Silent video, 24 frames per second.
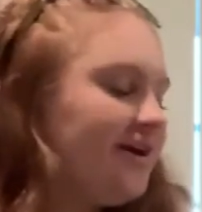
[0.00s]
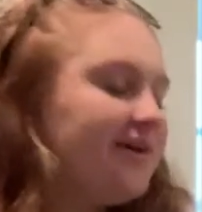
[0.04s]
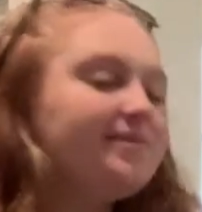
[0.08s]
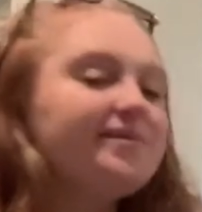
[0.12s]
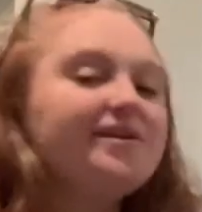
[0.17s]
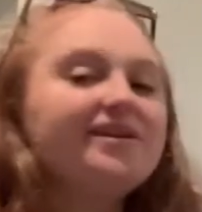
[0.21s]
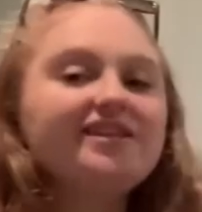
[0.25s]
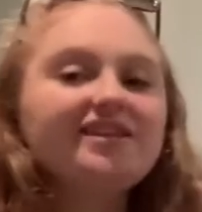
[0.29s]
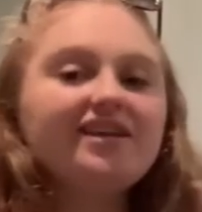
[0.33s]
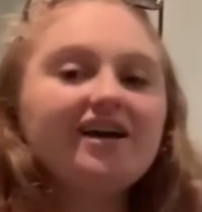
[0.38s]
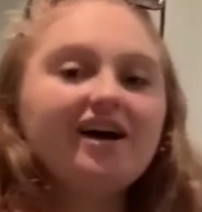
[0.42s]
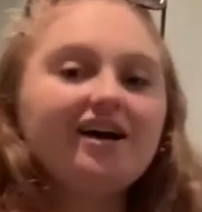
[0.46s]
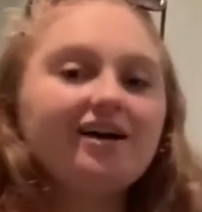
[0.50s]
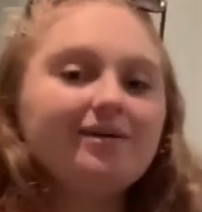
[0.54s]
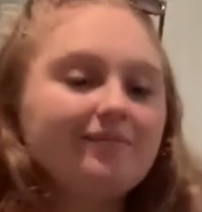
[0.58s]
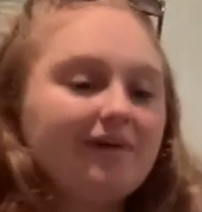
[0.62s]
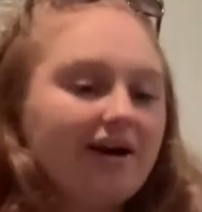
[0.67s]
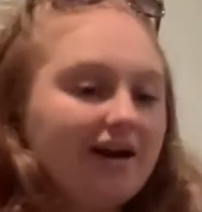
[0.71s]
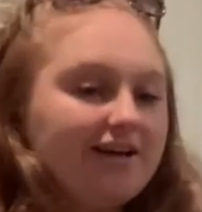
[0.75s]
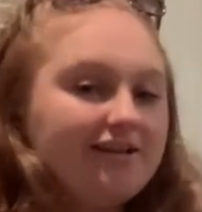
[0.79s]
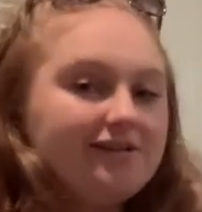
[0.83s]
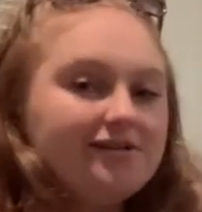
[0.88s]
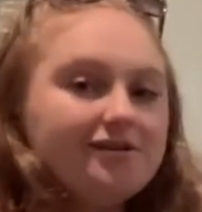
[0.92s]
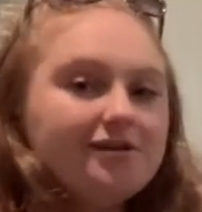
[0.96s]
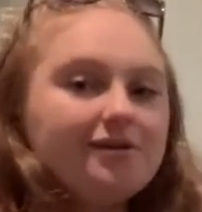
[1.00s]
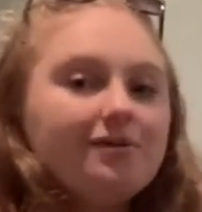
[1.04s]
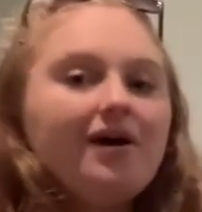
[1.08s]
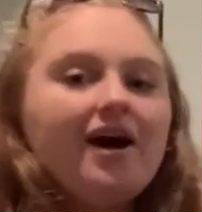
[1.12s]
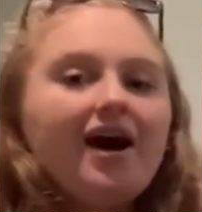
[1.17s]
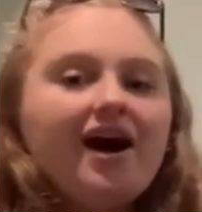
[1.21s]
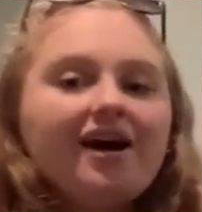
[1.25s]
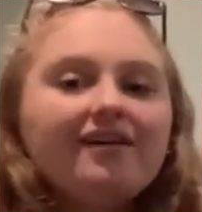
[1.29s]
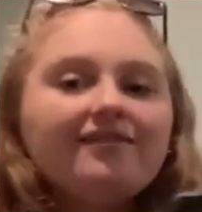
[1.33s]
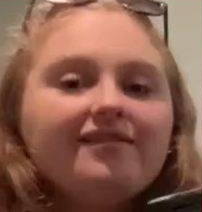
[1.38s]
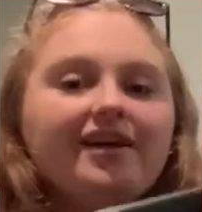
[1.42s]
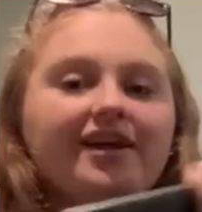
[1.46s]
But I do
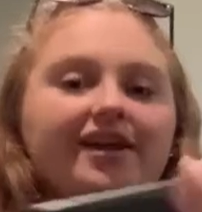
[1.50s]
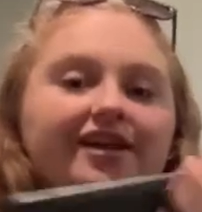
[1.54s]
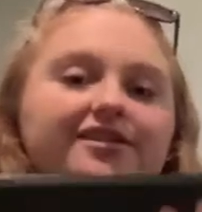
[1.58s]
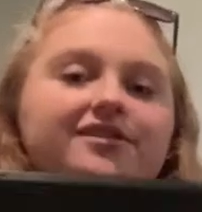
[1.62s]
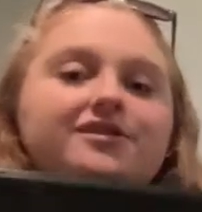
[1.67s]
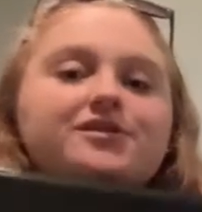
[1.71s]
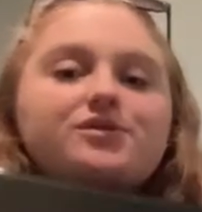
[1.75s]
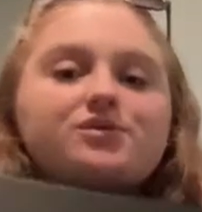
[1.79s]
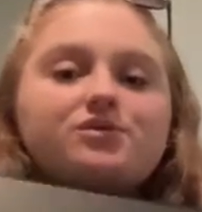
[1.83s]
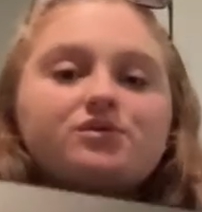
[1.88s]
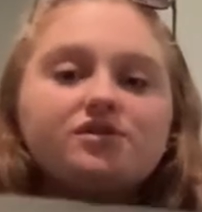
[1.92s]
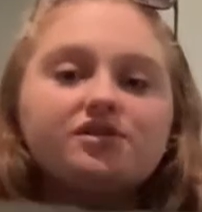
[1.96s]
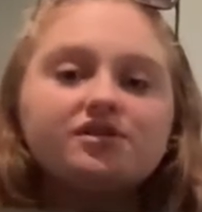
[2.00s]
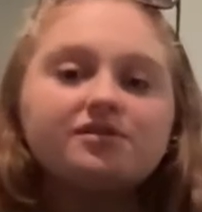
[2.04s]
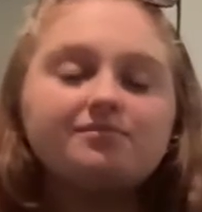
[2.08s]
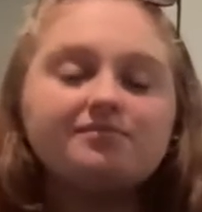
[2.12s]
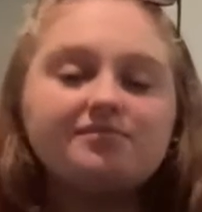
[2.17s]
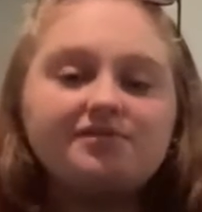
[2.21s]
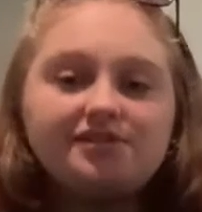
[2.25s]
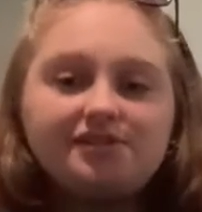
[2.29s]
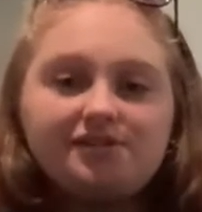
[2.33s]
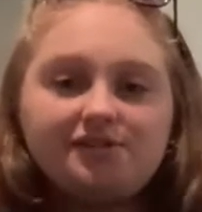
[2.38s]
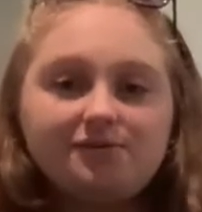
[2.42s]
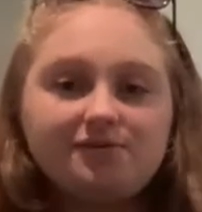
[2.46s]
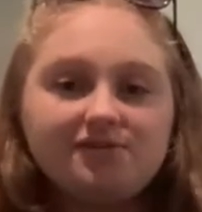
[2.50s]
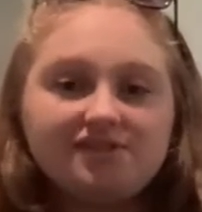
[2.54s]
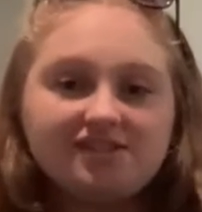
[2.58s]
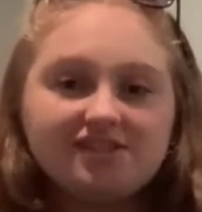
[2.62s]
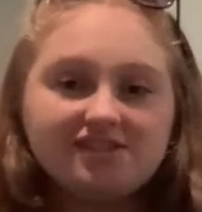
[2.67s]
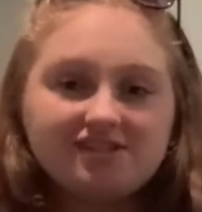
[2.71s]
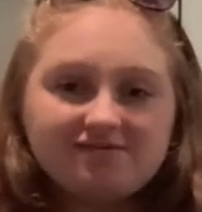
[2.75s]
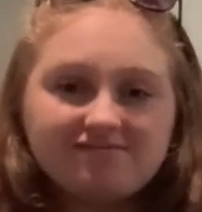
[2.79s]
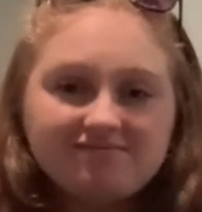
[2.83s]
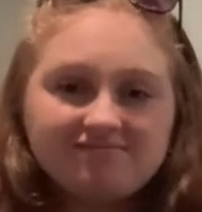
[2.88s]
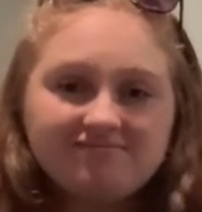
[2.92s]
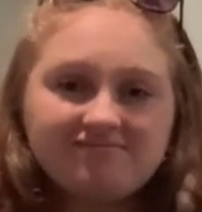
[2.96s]
have a school
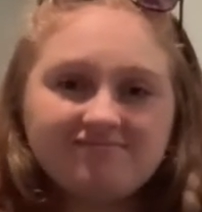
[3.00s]
computer